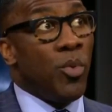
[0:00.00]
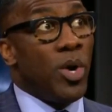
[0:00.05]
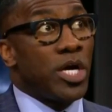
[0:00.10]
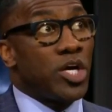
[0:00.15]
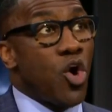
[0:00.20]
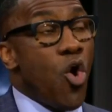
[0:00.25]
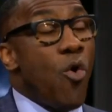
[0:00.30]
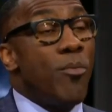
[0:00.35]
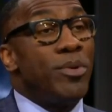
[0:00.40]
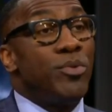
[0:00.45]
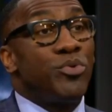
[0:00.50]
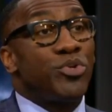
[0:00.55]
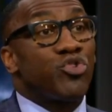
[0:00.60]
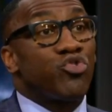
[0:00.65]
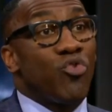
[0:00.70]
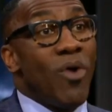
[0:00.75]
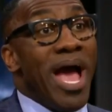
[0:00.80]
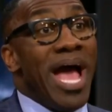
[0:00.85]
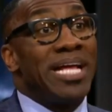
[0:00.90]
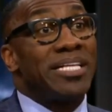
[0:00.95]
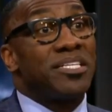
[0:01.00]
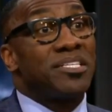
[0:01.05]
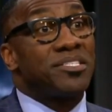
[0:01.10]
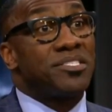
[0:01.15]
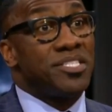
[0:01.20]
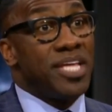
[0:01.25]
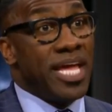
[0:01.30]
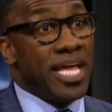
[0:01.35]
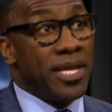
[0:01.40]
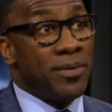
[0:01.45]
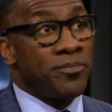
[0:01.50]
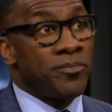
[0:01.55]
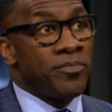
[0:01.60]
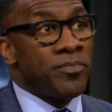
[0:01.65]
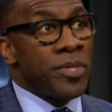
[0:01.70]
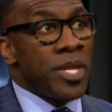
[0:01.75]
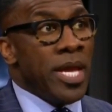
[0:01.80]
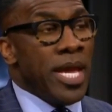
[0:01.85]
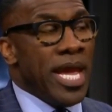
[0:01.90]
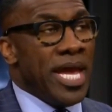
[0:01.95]
Kobe was trying to say,
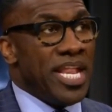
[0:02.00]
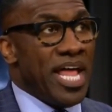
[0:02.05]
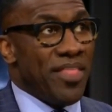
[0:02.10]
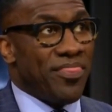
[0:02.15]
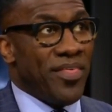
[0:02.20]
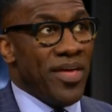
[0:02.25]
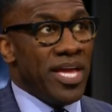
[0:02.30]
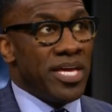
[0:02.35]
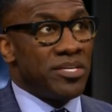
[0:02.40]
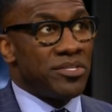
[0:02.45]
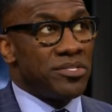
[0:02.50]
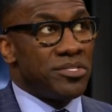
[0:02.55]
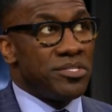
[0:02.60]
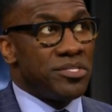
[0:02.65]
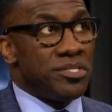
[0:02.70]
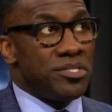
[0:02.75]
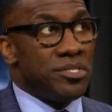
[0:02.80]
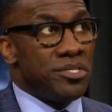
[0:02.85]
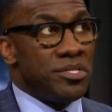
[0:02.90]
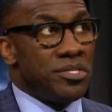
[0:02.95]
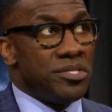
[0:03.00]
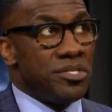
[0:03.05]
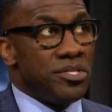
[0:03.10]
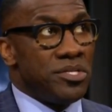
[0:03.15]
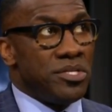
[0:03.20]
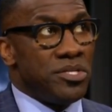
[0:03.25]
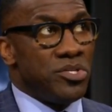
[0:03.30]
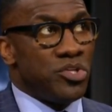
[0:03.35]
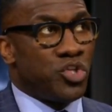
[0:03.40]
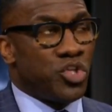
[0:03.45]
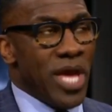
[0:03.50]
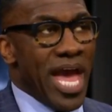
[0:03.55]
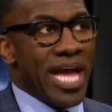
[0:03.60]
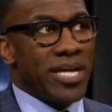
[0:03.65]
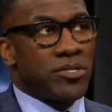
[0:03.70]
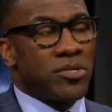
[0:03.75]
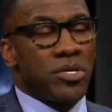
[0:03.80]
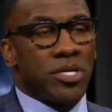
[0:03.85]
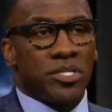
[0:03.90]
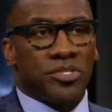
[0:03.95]
and I think Shaq
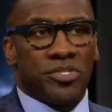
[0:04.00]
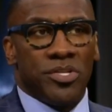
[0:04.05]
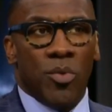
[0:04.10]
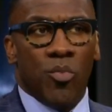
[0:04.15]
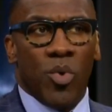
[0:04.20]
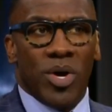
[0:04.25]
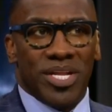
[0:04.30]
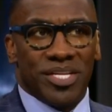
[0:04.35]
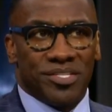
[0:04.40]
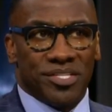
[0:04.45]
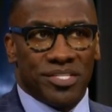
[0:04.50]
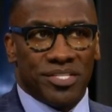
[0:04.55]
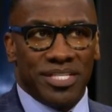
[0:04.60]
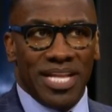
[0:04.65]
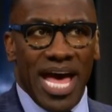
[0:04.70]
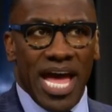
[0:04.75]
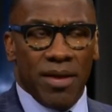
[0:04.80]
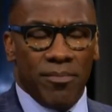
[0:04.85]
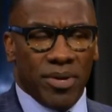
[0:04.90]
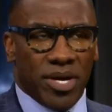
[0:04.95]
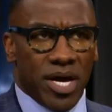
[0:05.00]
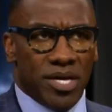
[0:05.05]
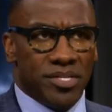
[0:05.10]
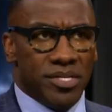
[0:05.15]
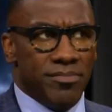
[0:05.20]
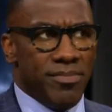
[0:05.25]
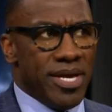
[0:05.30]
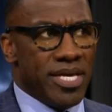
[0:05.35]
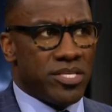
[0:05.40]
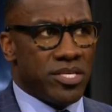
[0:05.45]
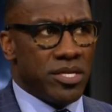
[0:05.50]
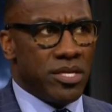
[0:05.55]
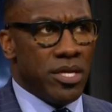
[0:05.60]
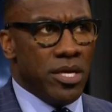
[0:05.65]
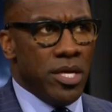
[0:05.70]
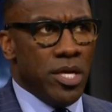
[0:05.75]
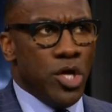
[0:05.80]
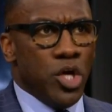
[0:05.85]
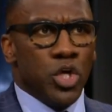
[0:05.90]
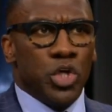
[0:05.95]
took it somewhat as a slight because he mentioned,
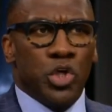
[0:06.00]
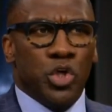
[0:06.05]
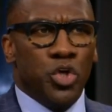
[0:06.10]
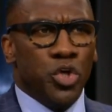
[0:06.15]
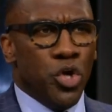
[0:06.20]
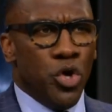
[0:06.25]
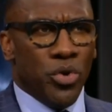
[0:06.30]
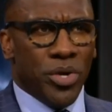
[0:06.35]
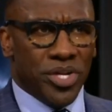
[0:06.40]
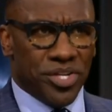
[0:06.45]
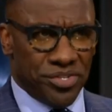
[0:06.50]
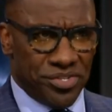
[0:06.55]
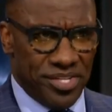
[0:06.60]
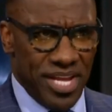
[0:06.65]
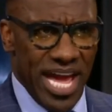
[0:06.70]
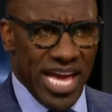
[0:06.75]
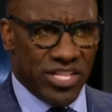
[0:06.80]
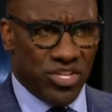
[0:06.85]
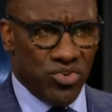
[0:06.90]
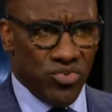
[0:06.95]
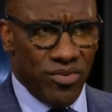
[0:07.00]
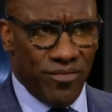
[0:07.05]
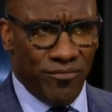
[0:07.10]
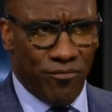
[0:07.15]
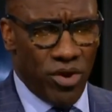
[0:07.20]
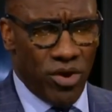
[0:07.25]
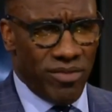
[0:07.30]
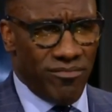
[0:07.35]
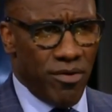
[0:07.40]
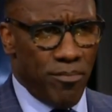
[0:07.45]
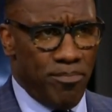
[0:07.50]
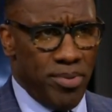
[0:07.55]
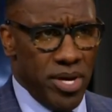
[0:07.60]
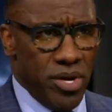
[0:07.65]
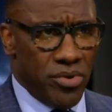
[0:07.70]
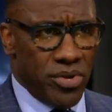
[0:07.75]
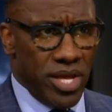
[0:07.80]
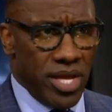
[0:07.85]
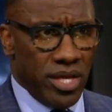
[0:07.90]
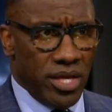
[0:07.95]
you don't get a statue in front of a
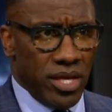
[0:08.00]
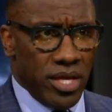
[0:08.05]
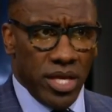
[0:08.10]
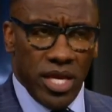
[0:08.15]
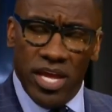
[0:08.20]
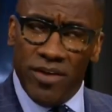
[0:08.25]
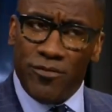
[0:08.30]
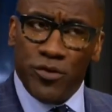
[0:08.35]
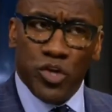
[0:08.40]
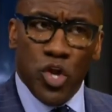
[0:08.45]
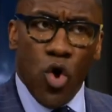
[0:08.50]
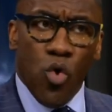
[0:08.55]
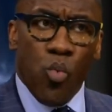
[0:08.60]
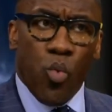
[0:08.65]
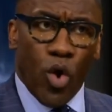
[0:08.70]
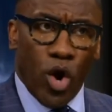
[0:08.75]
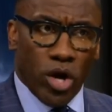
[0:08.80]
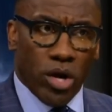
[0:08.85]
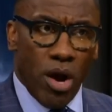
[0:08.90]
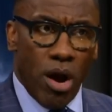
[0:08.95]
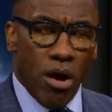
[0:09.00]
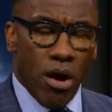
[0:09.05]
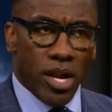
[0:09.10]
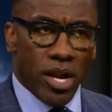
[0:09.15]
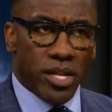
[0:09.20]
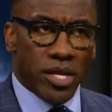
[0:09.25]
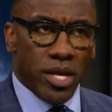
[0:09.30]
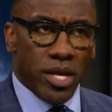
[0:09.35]
building if you don't work hard.